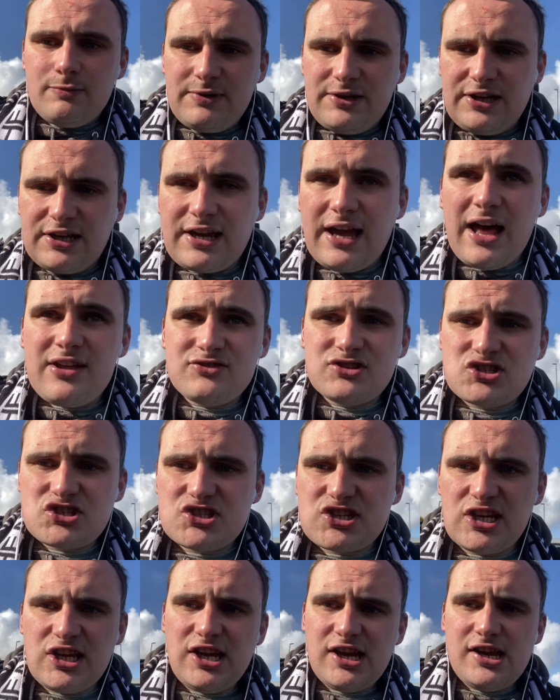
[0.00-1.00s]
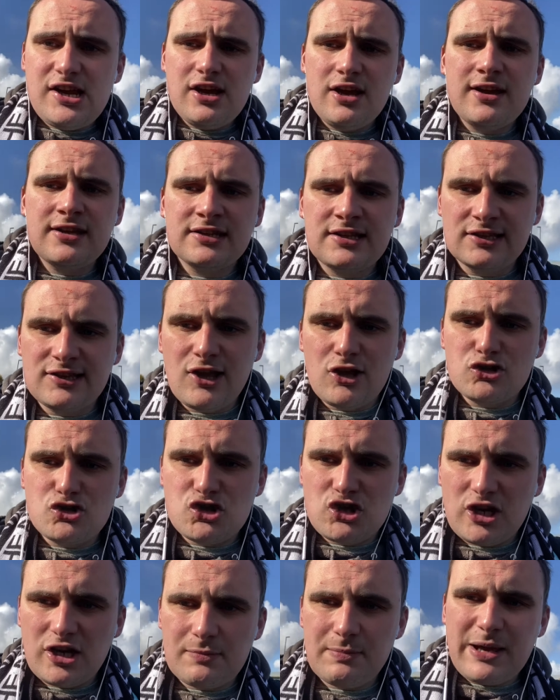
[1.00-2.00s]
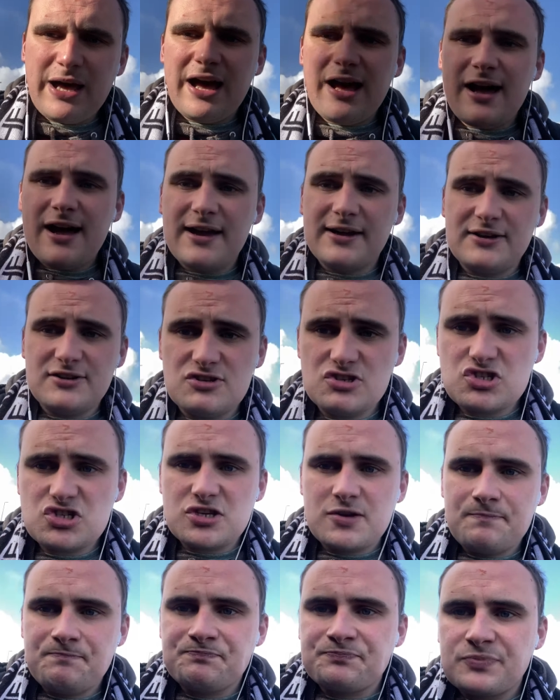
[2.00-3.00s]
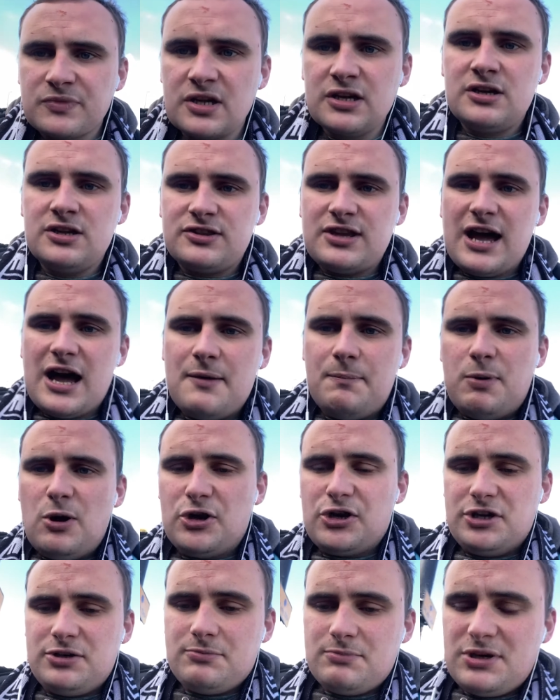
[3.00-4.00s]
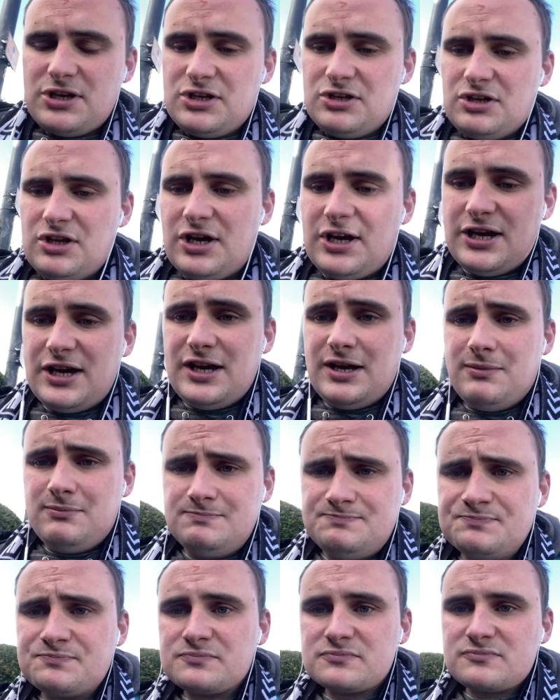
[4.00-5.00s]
and I can see the logic behind that appointment. Um,